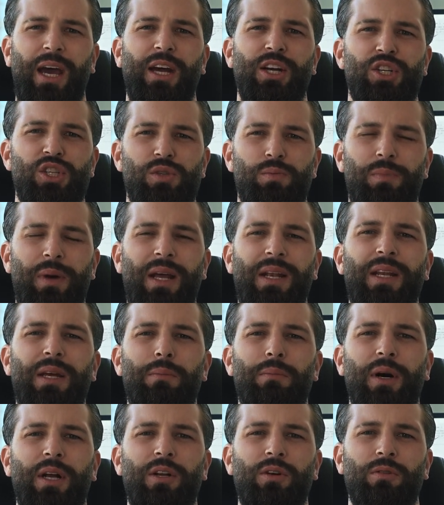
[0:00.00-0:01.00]

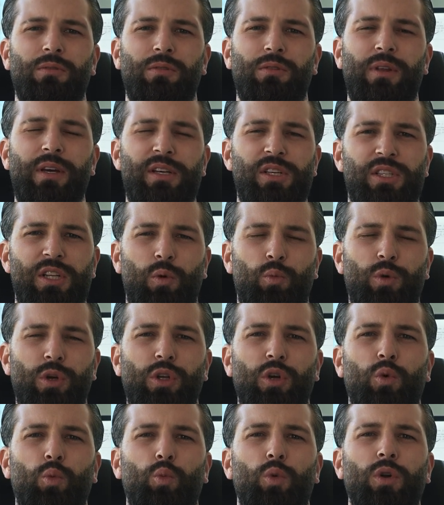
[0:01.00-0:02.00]
spending money on things that we
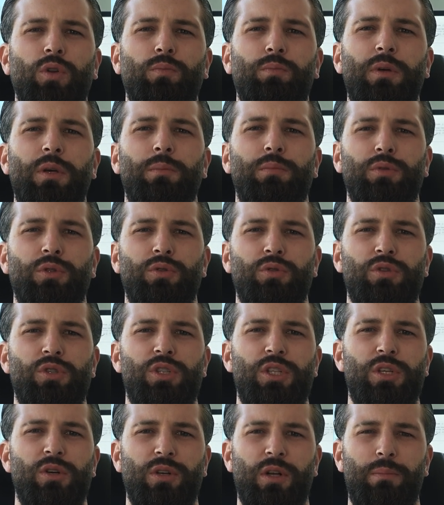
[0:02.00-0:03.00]
don't want people to
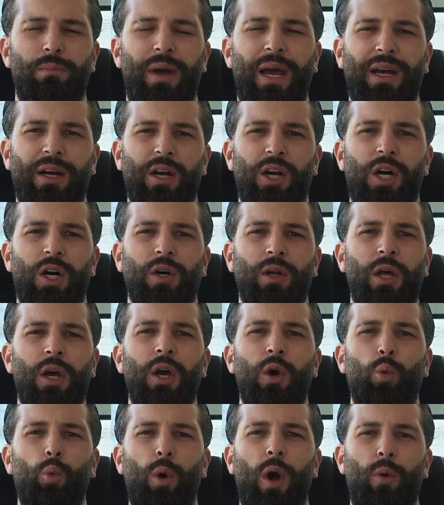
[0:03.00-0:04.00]
see on a bank account
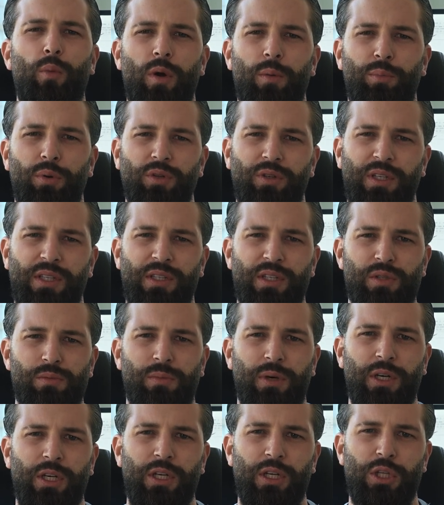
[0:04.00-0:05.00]
where we're putting this
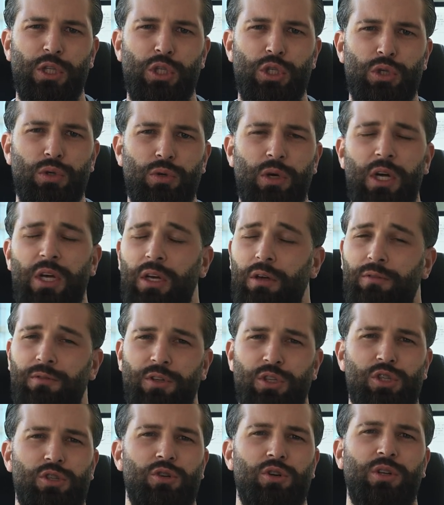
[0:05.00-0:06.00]
money into. If
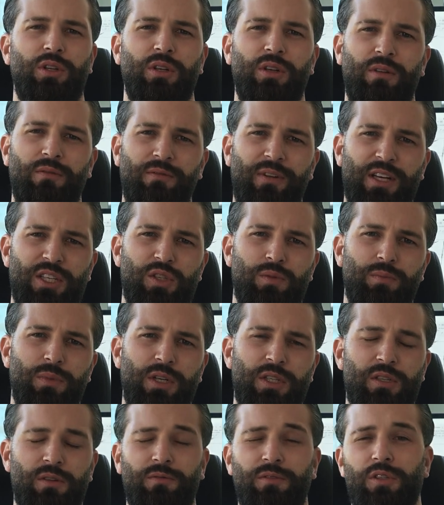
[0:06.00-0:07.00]
it's certain
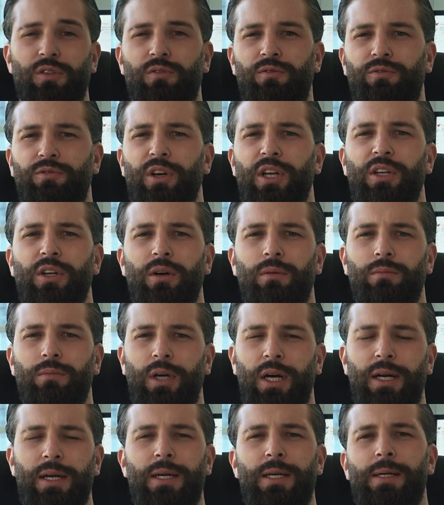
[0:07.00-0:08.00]
investments, if it's freedom,
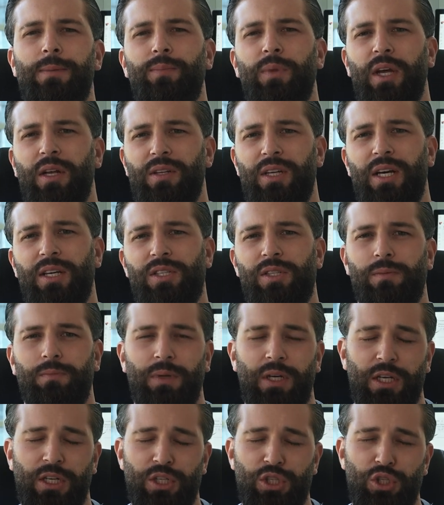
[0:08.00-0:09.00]
right? And yes,
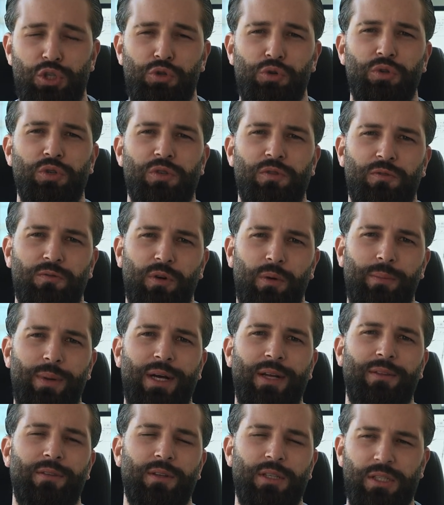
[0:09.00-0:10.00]
it is used for
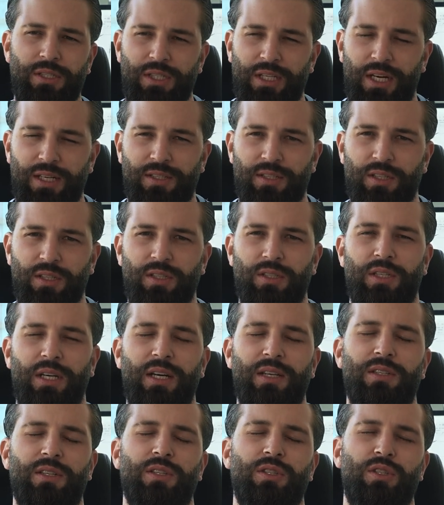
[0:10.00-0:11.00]
bad things. Yes,
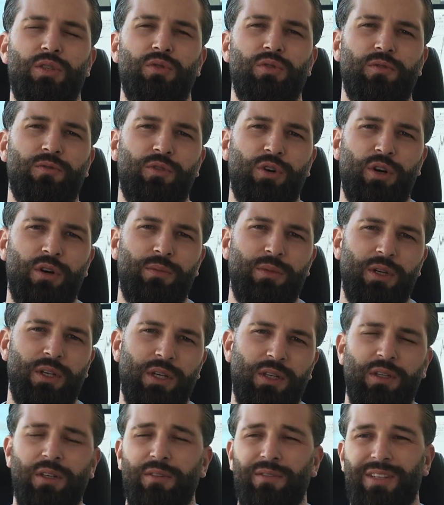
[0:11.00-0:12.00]
it's used for criminal
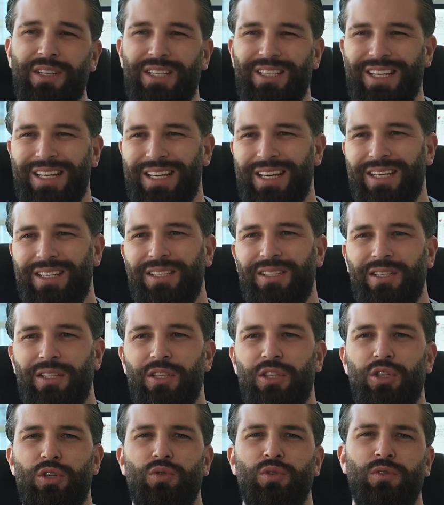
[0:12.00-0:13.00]
activities, and yes,
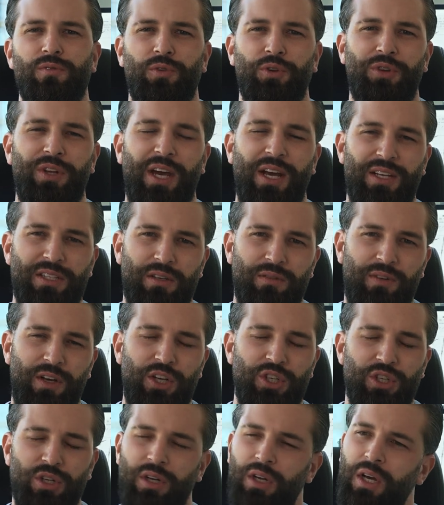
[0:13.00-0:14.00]
it's used for tax
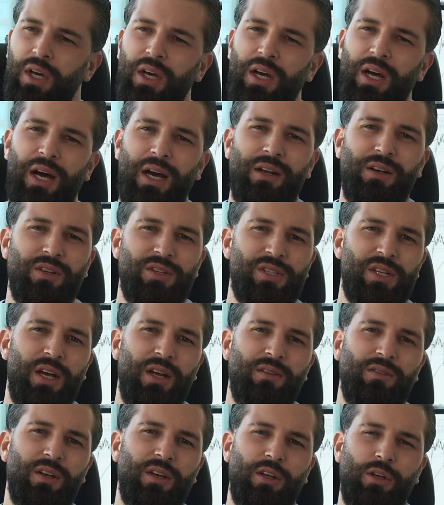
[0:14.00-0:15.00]
evasion. I
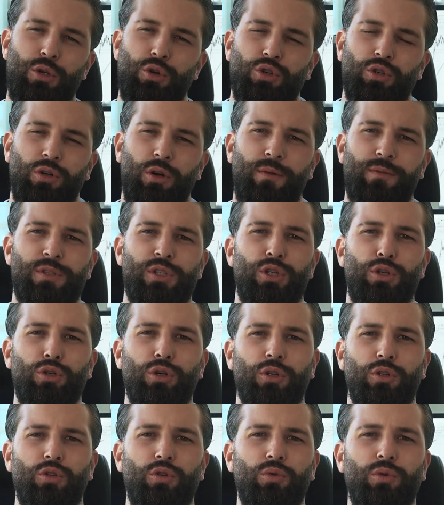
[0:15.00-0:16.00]
understand that, and you should obviously
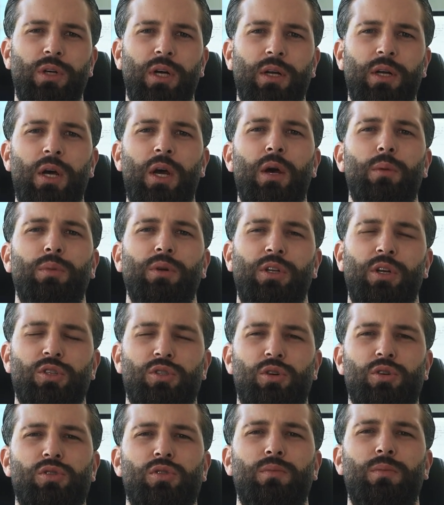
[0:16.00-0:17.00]
not do that. But there's
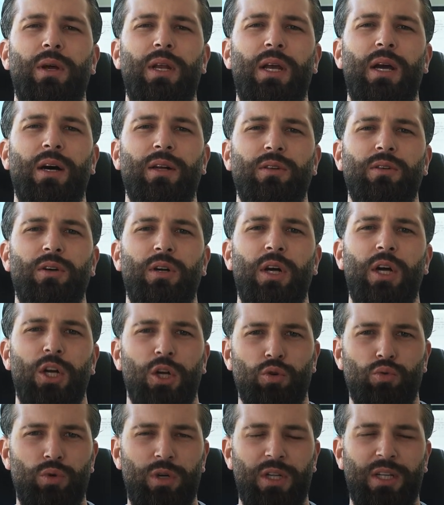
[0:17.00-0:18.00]
also many other
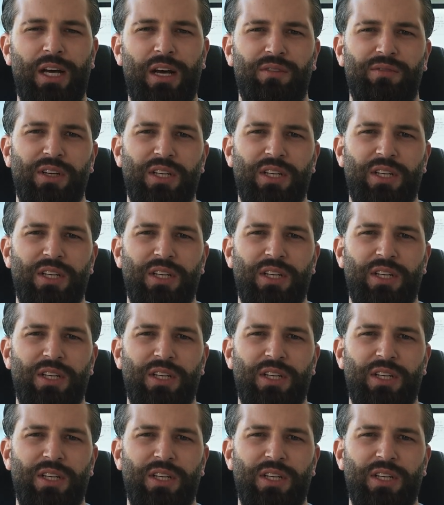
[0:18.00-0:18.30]
real life